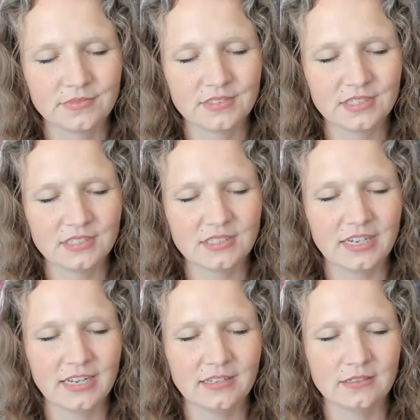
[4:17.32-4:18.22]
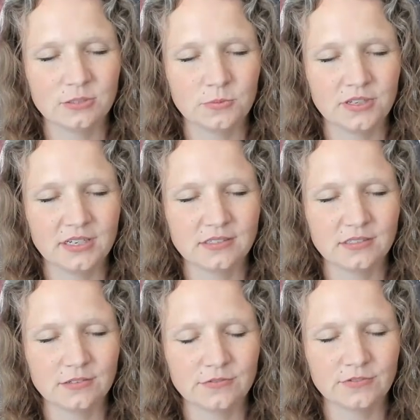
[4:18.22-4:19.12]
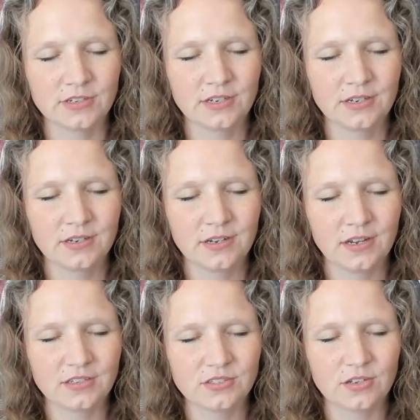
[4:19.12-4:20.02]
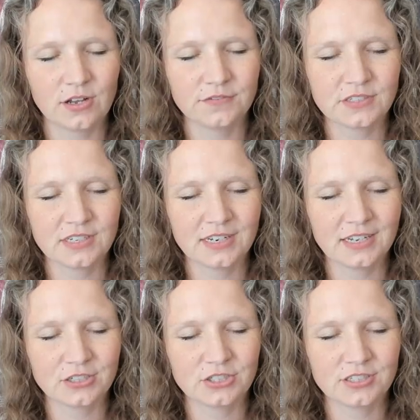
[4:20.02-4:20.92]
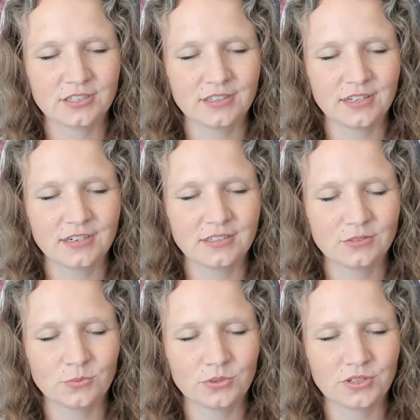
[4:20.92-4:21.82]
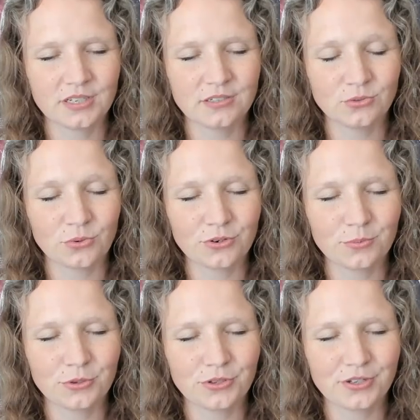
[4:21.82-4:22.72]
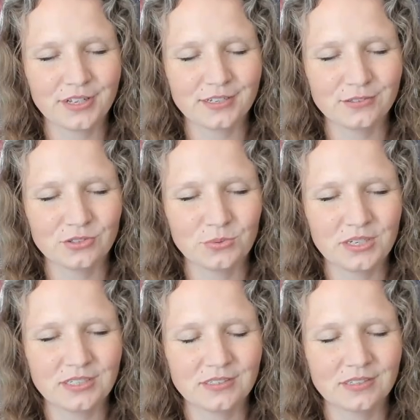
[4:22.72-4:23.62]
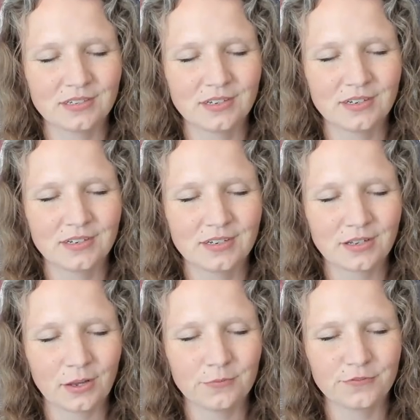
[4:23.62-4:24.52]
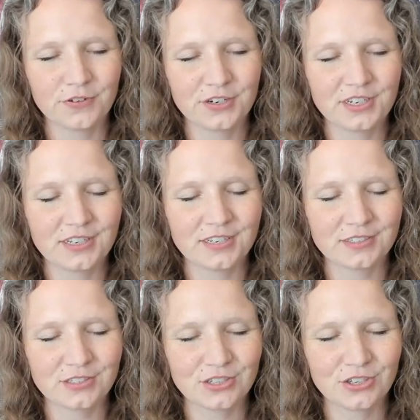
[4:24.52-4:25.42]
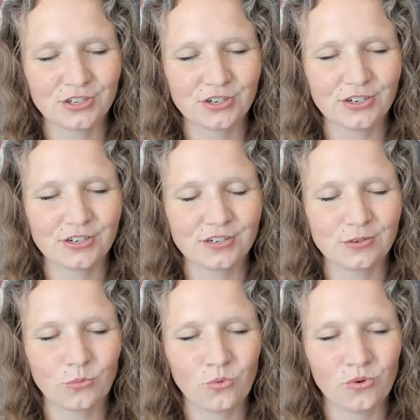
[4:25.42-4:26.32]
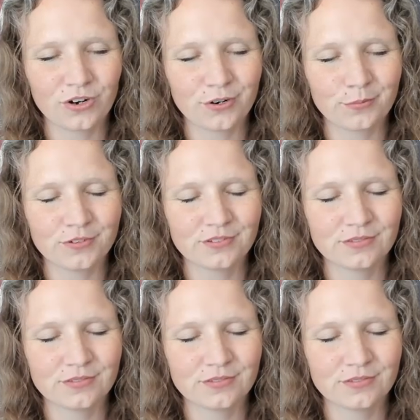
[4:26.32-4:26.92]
to stay in this place of a soft connection that is really adorable and sweet, comforting, secure, warm.